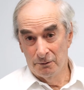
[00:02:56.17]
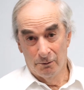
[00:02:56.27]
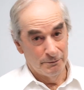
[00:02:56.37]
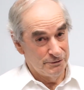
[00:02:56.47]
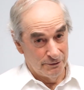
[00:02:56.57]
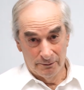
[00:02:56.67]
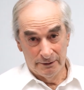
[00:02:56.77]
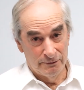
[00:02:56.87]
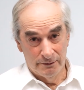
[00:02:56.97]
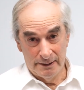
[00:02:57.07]
or
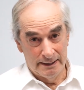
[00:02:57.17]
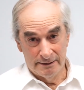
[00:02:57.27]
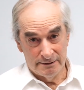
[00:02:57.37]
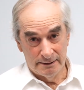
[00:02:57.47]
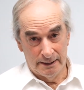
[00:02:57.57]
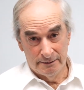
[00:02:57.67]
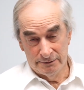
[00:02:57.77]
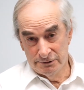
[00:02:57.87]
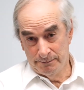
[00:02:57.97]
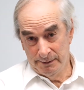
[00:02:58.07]
certainly the United States
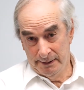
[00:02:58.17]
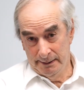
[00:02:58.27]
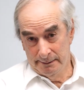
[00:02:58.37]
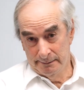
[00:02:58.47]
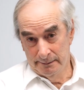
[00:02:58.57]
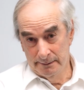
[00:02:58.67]
and Japan.